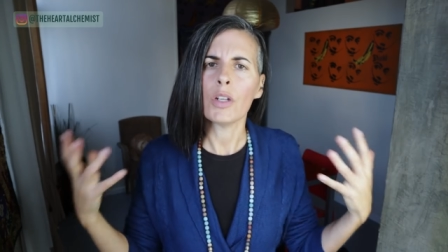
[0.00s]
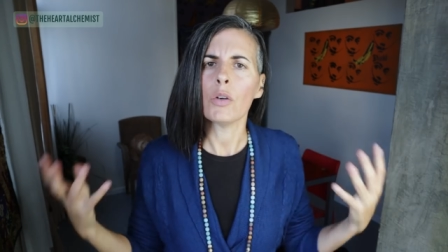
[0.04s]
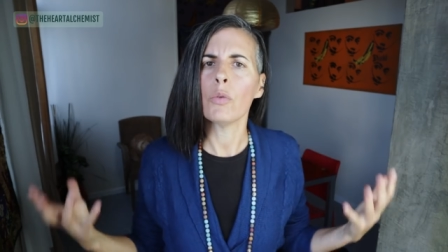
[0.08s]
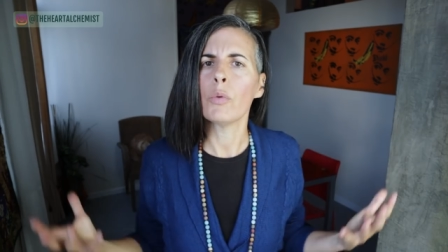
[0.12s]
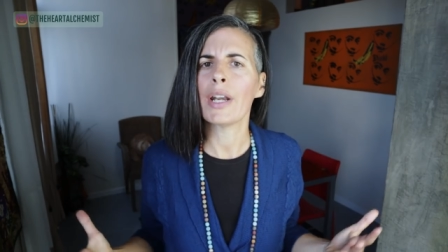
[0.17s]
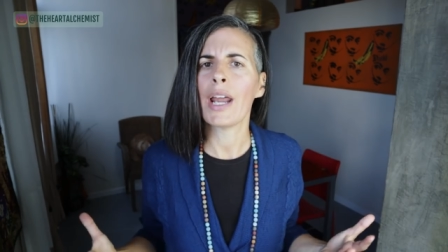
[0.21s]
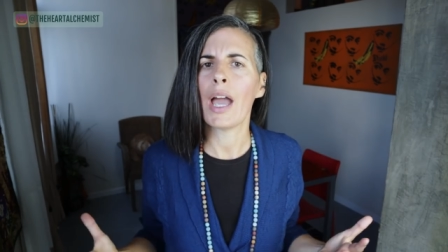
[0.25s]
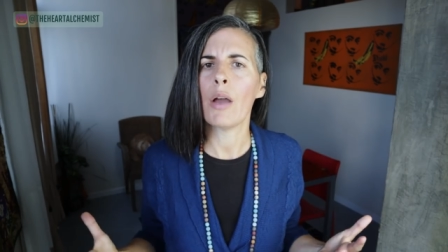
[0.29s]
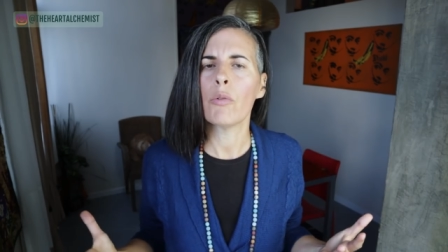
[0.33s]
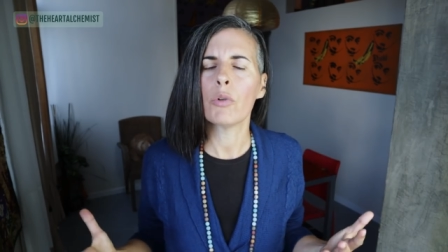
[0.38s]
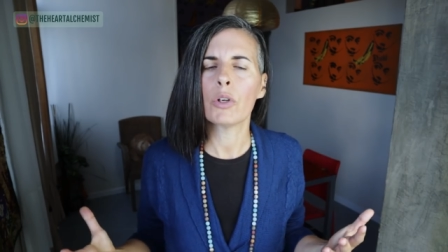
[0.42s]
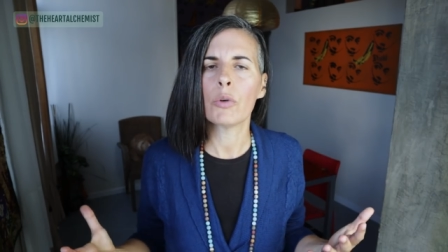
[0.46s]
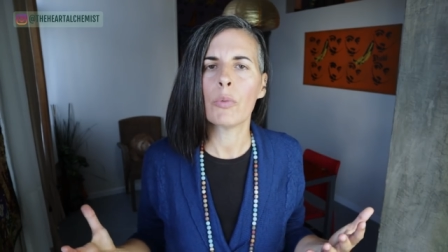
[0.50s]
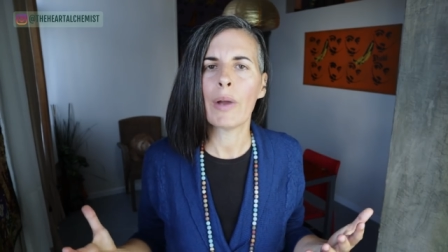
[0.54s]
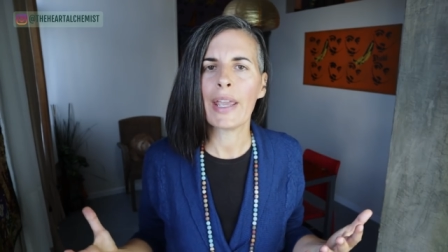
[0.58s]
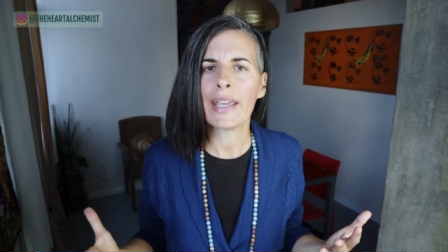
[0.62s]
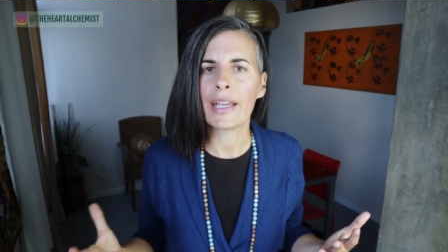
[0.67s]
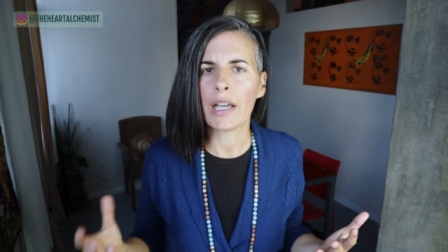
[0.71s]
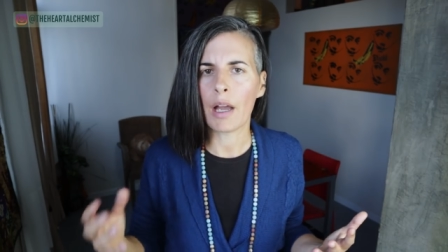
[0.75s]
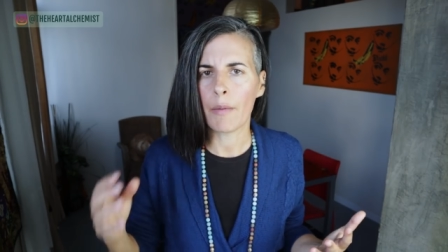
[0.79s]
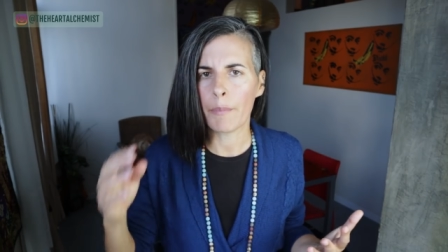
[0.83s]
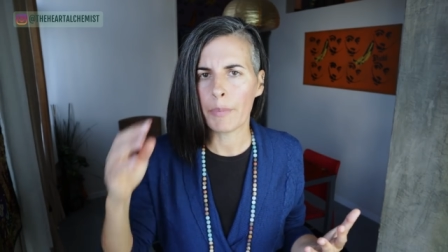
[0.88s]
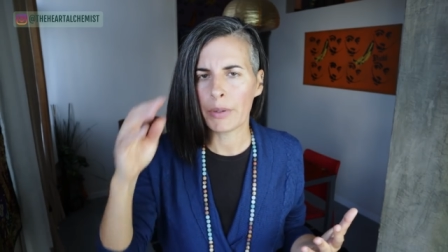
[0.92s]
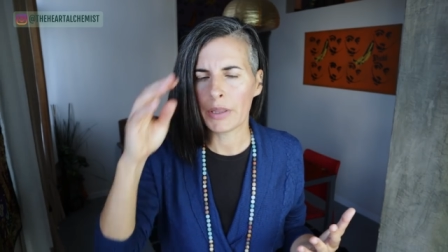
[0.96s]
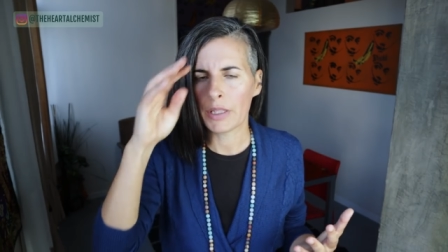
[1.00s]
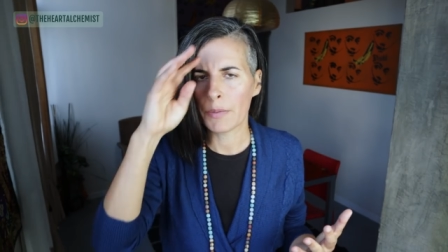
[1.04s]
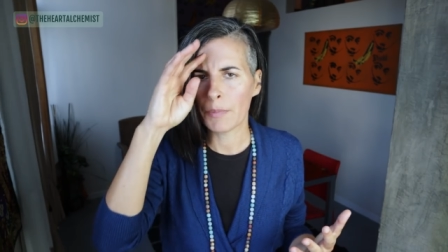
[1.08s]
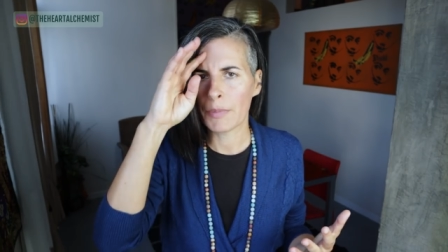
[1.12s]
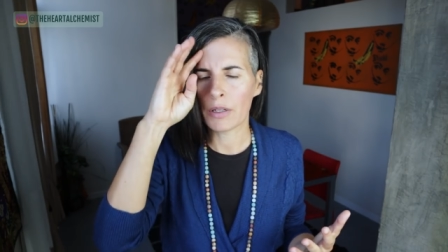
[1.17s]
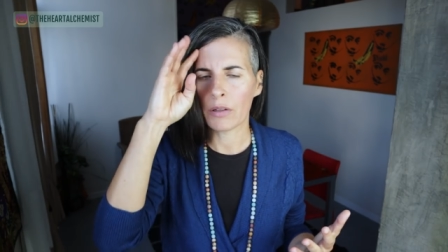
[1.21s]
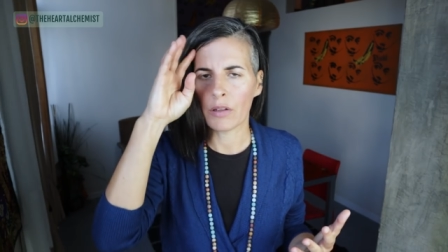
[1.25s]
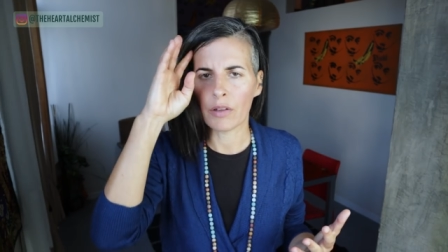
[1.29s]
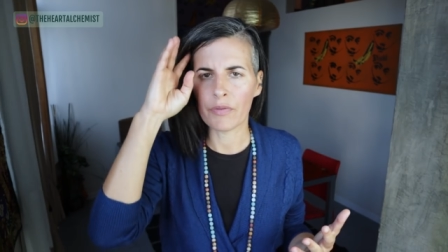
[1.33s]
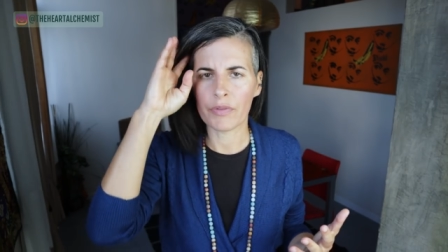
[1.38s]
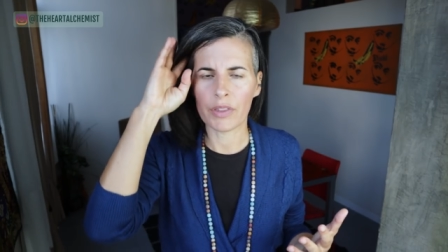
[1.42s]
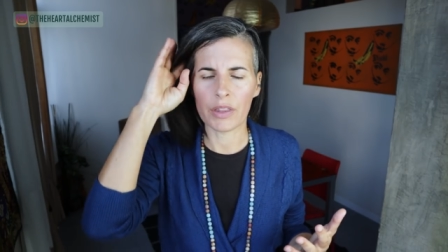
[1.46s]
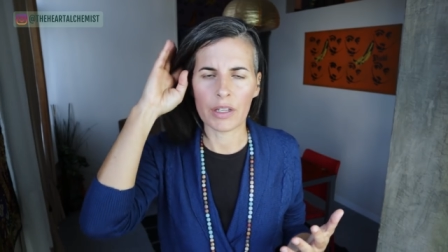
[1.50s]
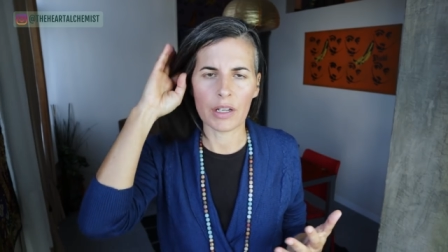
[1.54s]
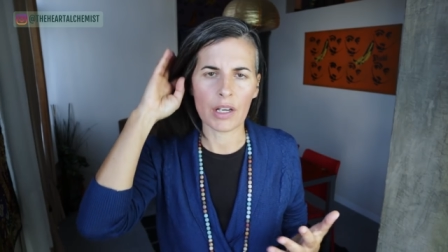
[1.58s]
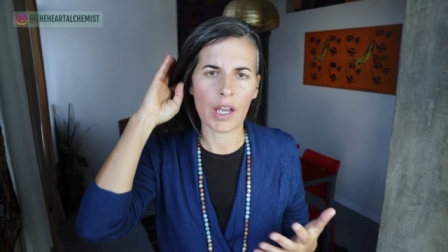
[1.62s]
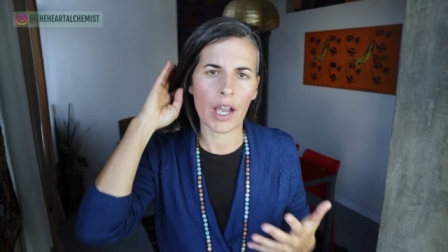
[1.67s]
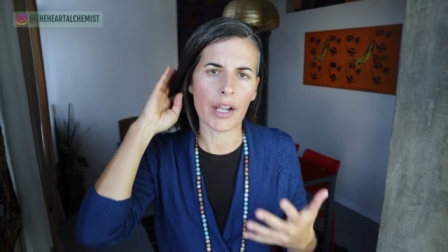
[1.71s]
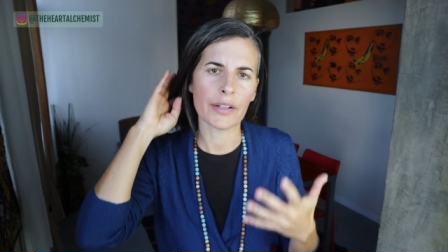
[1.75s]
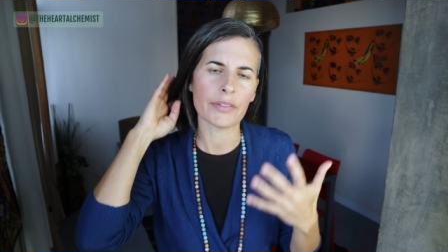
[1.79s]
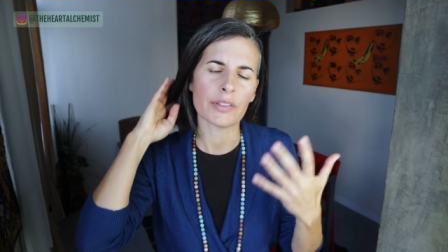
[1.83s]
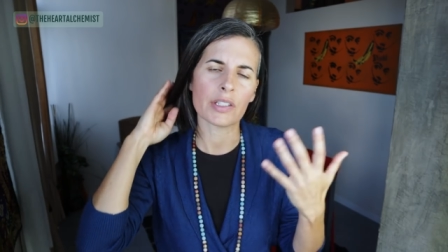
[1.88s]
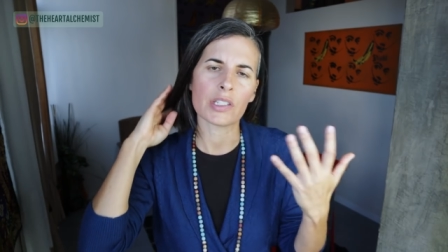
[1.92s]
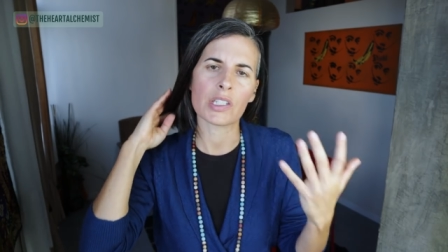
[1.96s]
when I would wake up in the middle of the
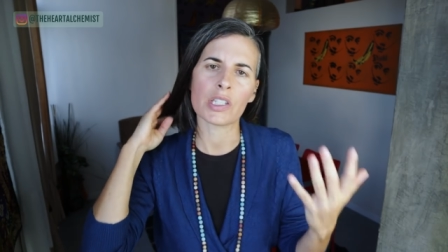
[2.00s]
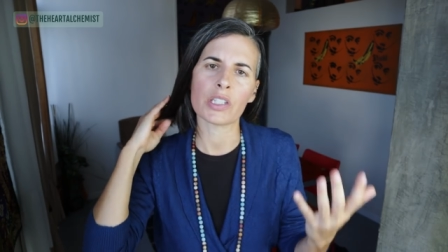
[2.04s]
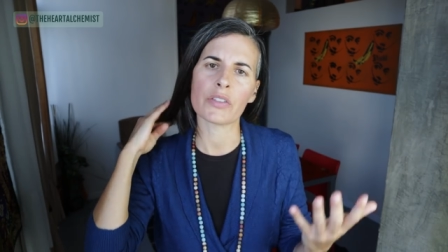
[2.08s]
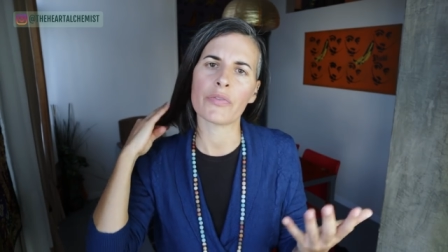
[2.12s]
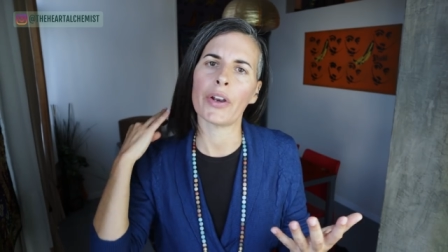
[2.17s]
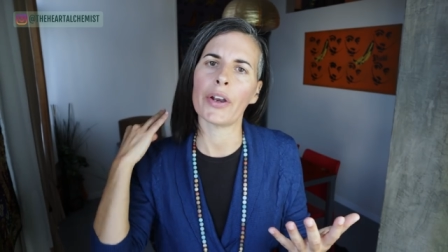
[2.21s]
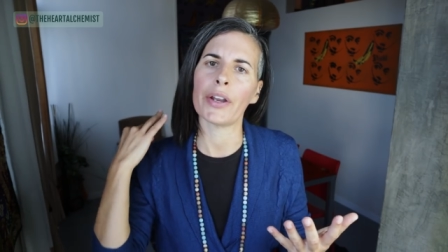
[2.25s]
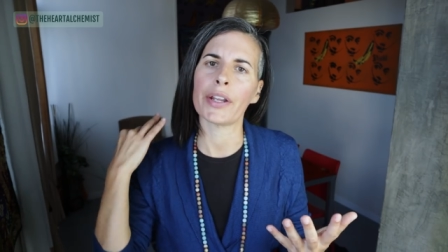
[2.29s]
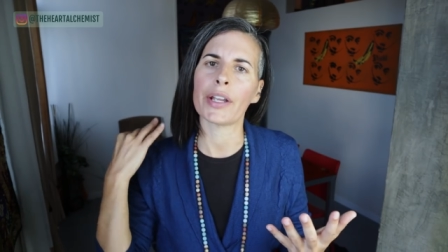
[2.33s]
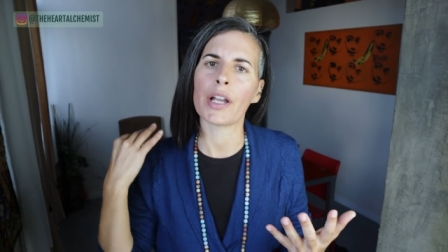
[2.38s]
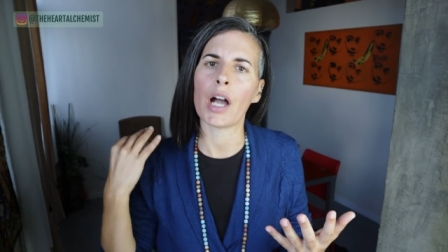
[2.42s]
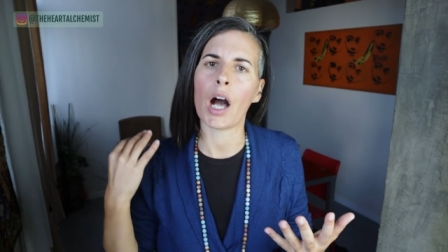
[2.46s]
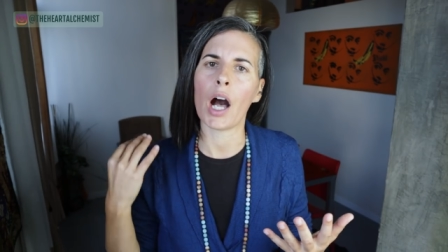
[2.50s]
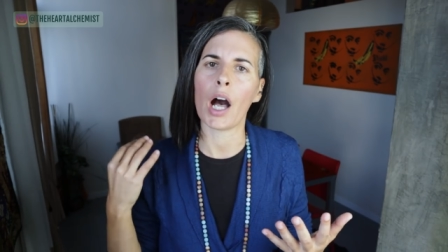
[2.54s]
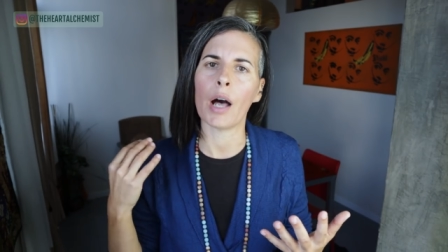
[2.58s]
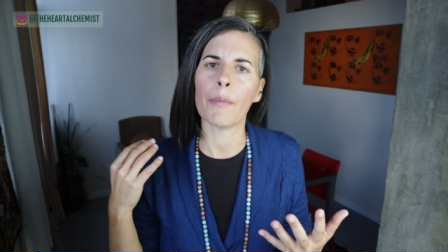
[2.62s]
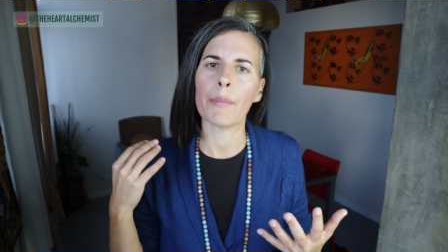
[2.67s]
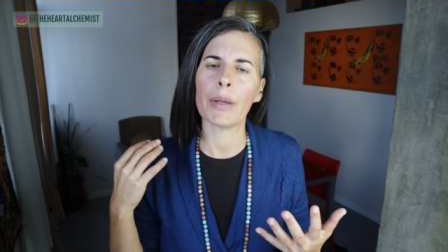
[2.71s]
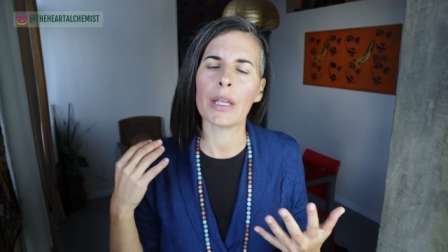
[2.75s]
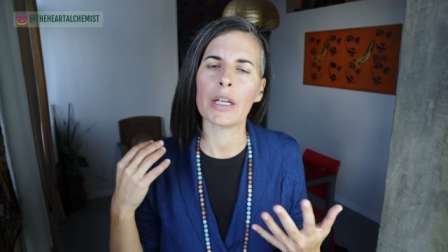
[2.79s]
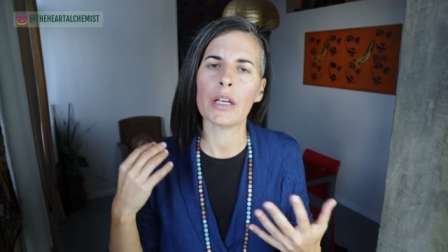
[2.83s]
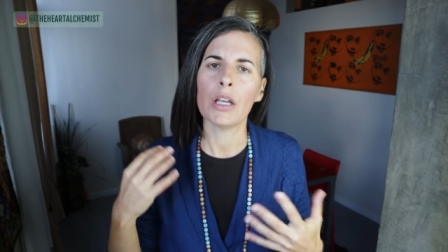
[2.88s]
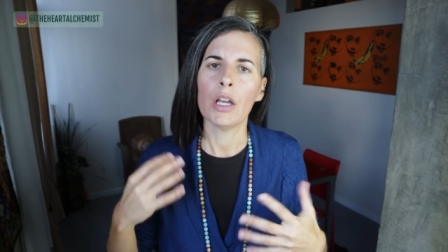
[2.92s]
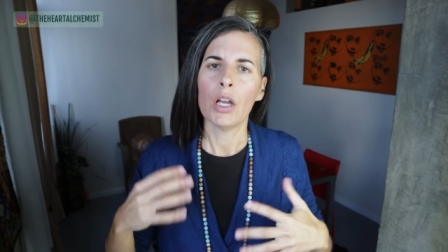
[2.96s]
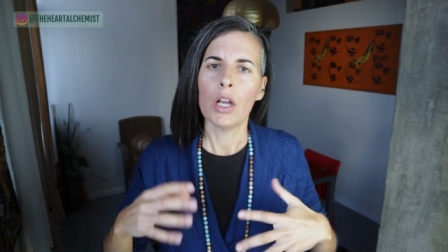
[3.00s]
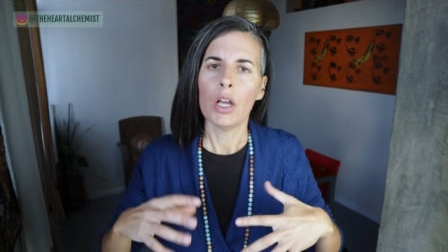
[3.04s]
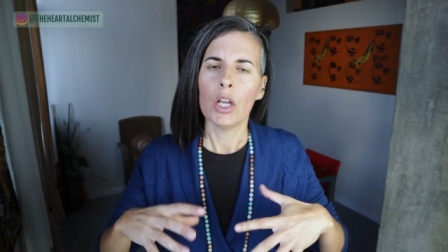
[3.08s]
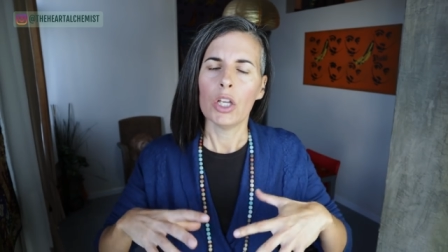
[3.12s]
night, this is very common.